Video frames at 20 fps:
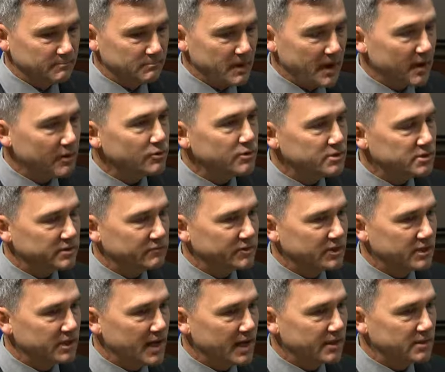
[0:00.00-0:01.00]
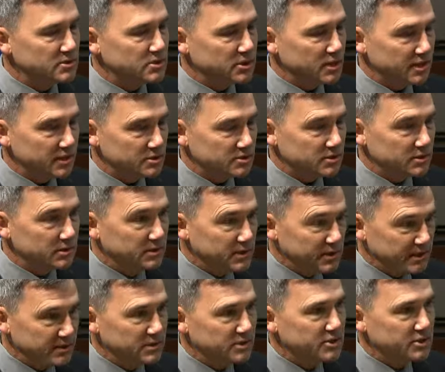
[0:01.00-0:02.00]
areas of the United States that
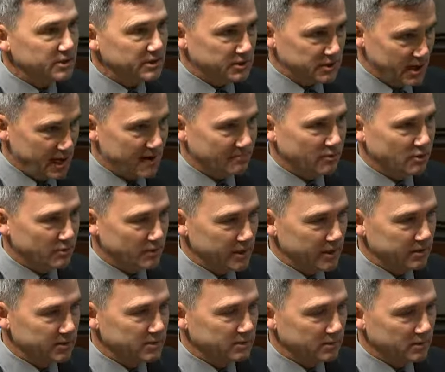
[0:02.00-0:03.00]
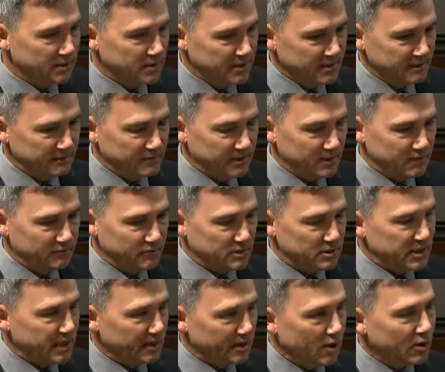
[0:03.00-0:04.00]
need to see job creation. That if you
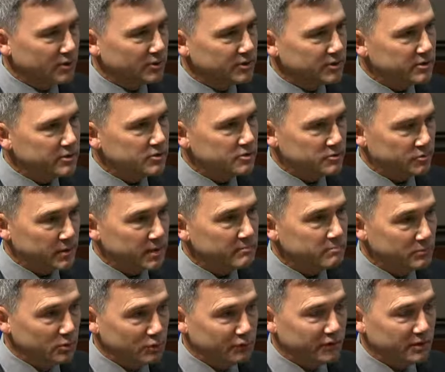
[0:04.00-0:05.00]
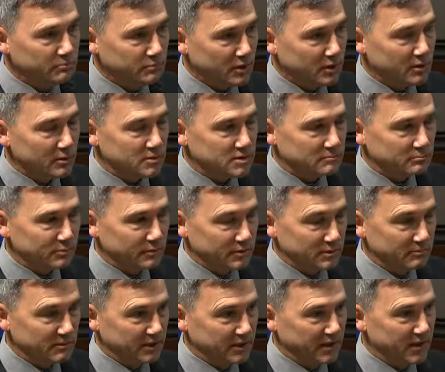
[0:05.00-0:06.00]
take all of these three moving parts and put
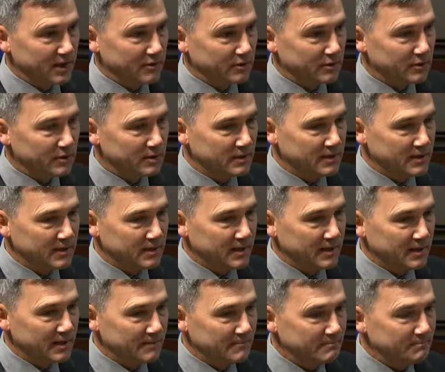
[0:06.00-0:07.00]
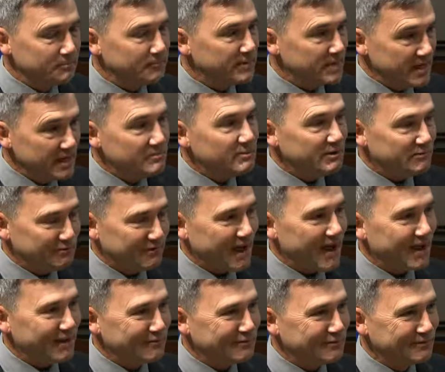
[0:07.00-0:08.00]
them together,
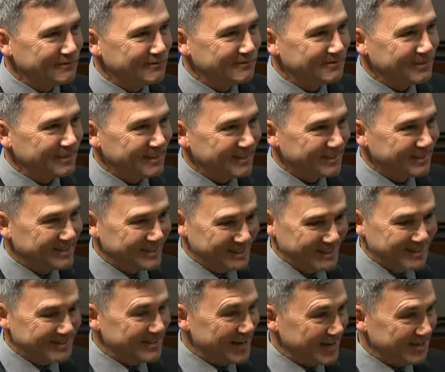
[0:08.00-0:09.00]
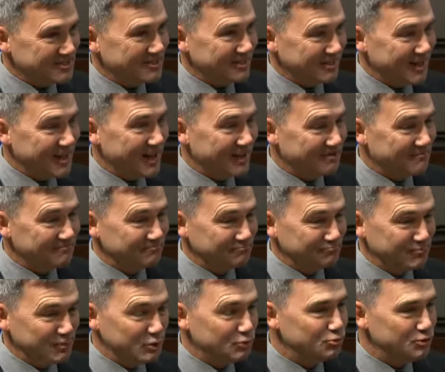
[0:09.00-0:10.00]
EB-5, it is actually that.
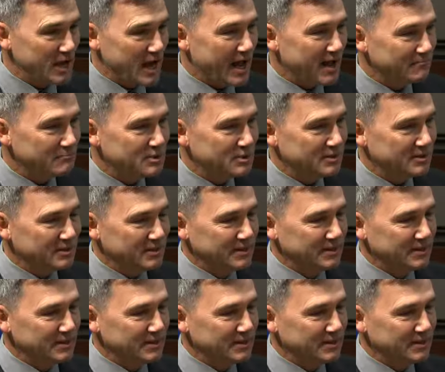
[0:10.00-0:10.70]
New jobs,